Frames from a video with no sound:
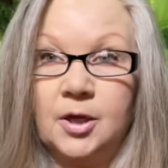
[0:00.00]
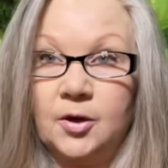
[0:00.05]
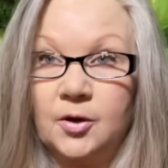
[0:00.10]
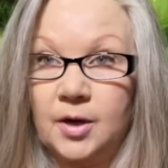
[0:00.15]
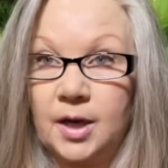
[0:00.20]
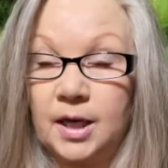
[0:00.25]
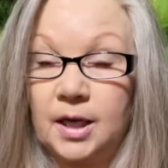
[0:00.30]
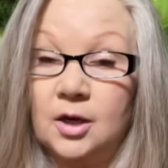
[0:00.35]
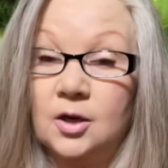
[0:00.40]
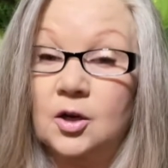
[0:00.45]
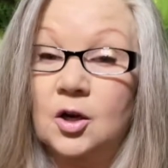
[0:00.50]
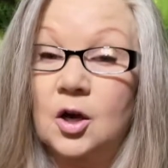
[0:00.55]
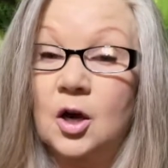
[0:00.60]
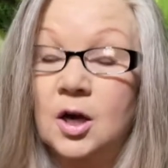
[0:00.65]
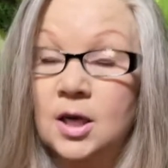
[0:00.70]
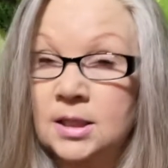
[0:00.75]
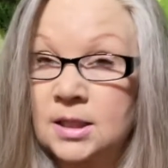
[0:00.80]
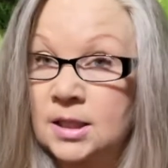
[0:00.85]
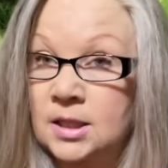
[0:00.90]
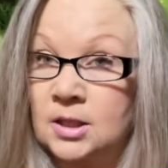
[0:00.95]
You're getting a
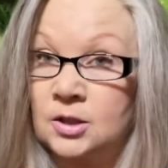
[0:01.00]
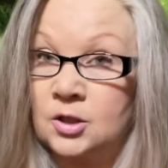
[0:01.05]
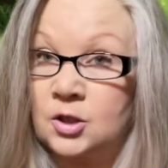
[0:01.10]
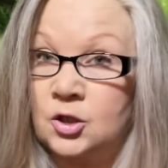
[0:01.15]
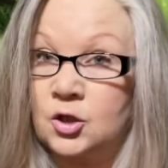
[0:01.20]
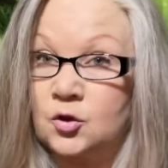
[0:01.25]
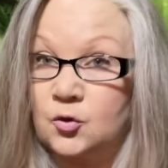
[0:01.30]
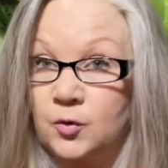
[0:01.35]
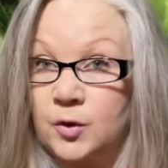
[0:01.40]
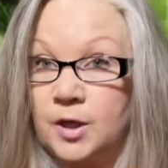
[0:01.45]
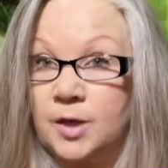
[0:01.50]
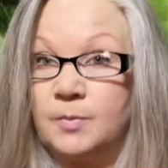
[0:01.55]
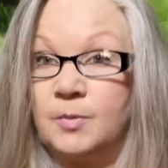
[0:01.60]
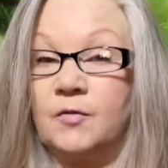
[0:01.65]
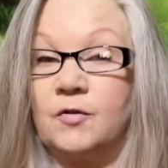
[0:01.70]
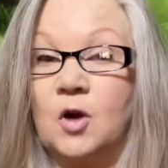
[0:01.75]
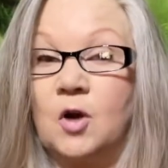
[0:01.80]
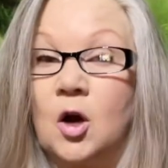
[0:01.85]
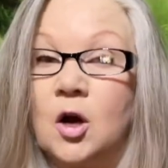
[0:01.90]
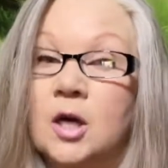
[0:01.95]
constant stream
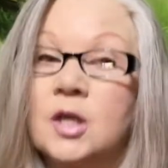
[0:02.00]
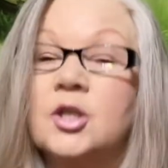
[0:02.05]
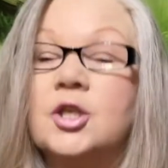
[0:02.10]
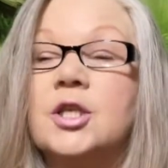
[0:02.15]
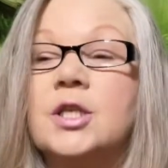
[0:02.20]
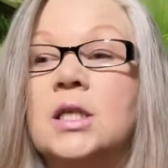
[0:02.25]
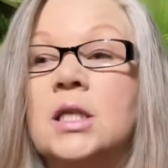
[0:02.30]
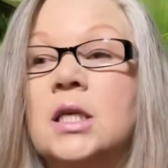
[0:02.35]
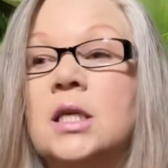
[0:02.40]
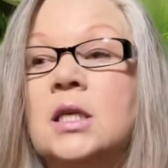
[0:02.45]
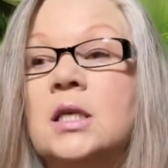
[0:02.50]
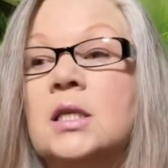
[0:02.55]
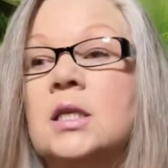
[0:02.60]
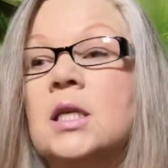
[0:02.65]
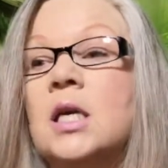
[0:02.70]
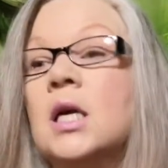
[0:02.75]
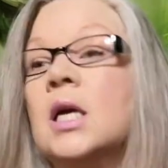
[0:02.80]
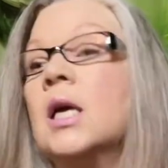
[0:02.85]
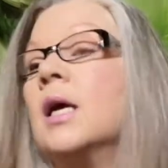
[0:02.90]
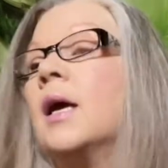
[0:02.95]
of consciousness
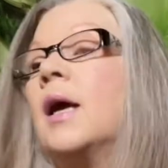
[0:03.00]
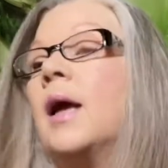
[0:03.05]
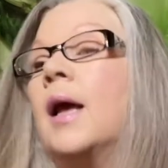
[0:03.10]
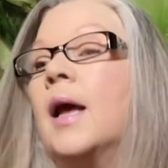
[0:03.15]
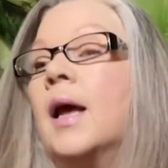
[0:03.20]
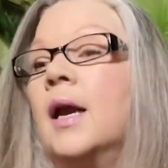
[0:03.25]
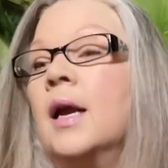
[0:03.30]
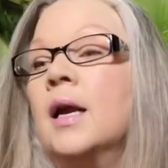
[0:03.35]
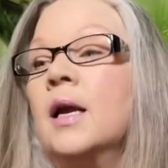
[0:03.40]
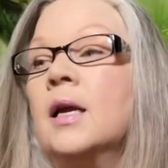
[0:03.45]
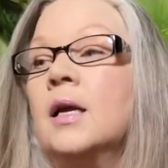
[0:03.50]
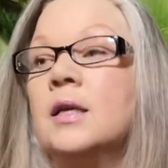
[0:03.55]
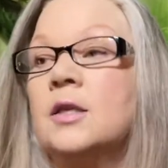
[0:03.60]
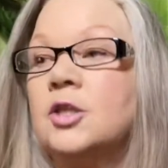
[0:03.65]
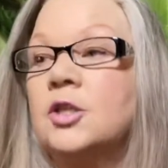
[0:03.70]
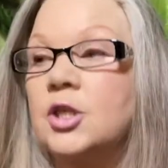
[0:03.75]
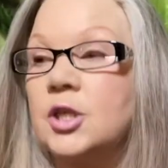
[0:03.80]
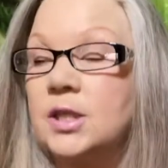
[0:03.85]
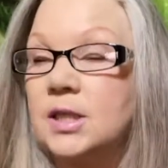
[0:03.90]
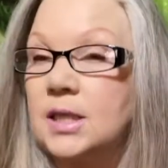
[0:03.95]
and
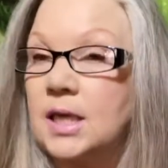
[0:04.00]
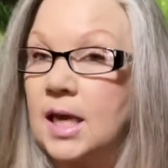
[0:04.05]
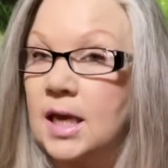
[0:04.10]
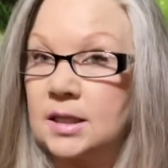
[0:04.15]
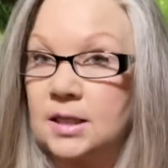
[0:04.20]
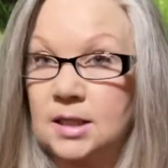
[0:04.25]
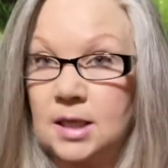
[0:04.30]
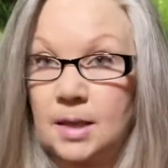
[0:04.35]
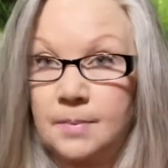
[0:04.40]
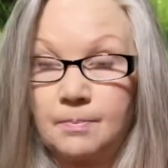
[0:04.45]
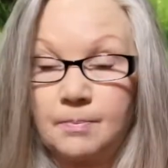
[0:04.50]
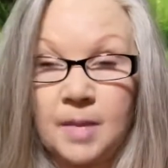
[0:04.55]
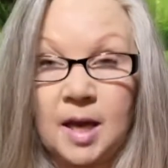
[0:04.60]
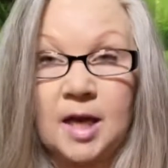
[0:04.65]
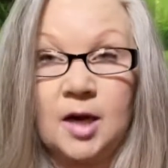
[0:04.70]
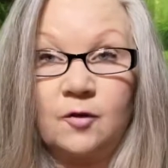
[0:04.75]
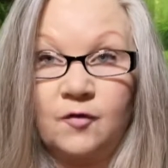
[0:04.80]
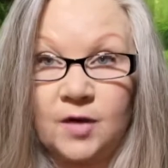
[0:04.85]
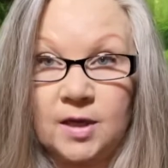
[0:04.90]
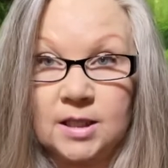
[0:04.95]
it just ends up
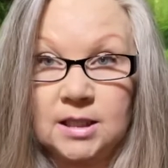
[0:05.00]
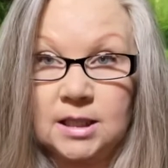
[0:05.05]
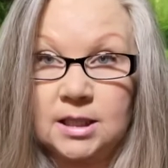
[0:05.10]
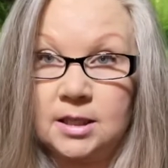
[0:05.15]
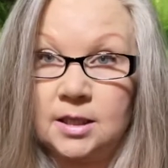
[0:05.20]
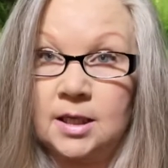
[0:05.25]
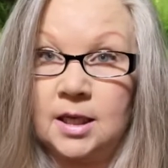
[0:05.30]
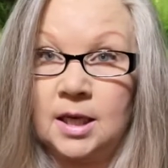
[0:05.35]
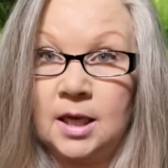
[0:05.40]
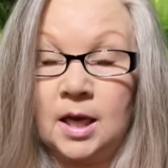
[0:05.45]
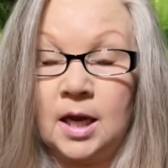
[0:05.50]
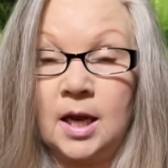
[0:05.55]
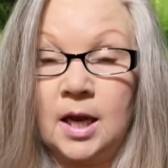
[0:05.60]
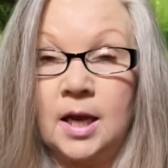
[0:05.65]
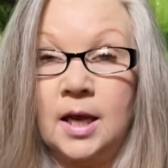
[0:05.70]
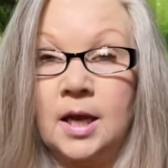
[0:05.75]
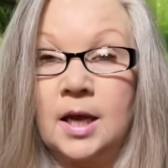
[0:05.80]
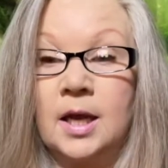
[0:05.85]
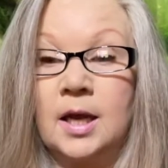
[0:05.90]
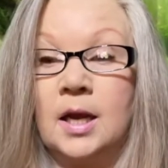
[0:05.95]
manifesting
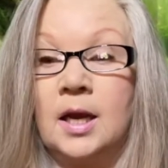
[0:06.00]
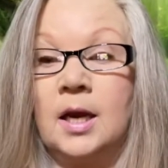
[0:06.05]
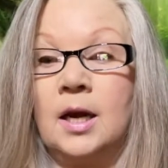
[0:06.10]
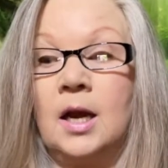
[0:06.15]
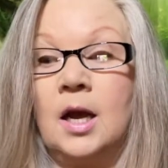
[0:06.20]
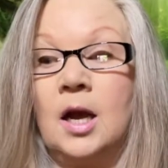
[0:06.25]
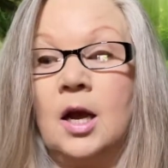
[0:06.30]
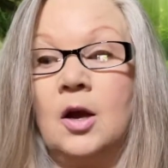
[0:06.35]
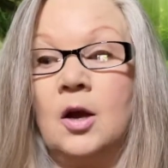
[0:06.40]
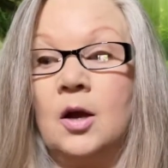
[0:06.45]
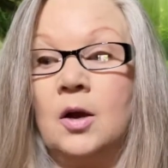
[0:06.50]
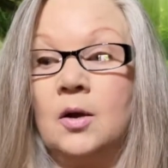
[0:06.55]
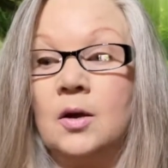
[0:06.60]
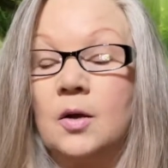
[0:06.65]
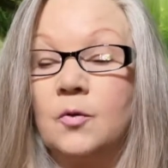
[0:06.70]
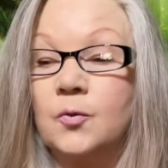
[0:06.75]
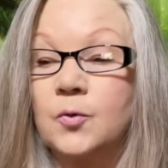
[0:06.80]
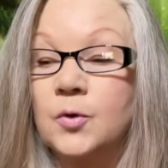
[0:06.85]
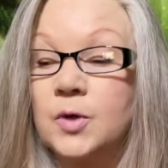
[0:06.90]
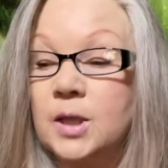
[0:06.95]
in
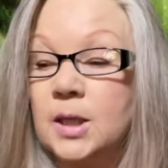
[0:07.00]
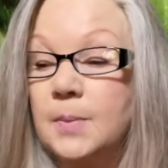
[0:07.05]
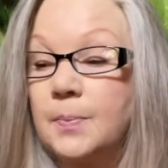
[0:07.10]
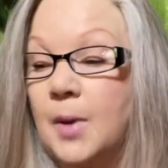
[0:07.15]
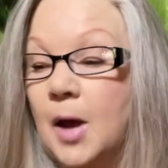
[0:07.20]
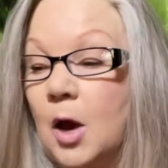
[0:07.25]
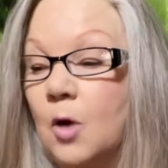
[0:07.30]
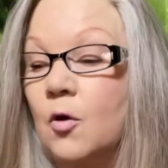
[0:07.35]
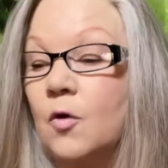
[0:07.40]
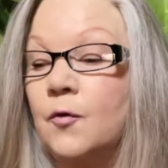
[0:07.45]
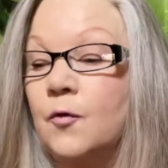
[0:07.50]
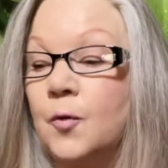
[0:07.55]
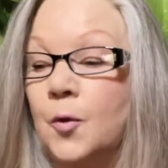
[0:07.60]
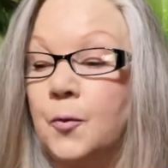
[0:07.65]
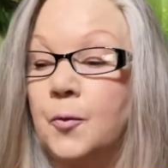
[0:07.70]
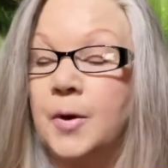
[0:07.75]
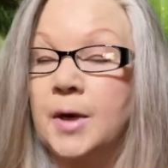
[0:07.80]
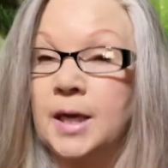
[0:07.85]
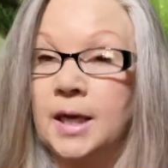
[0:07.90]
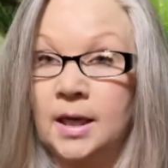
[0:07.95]
a really powerful
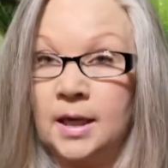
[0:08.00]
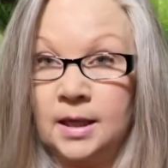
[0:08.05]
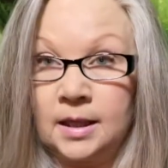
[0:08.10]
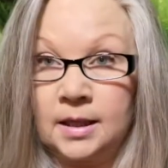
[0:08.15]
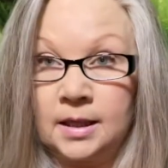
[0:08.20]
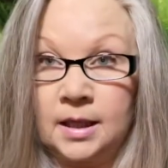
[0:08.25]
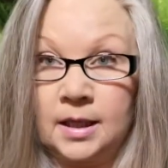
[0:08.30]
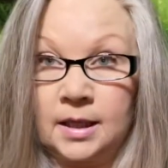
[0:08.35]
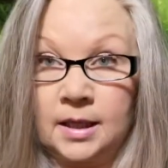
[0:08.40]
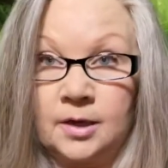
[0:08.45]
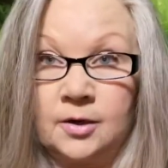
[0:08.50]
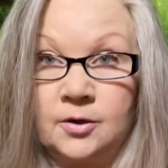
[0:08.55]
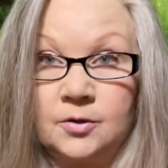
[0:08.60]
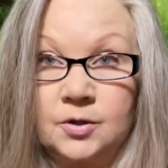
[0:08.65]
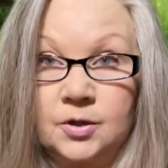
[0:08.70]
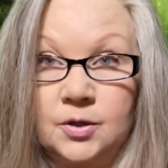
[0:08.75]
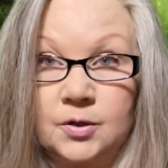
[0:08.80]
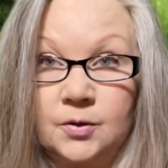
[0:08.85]
ringing in the ears.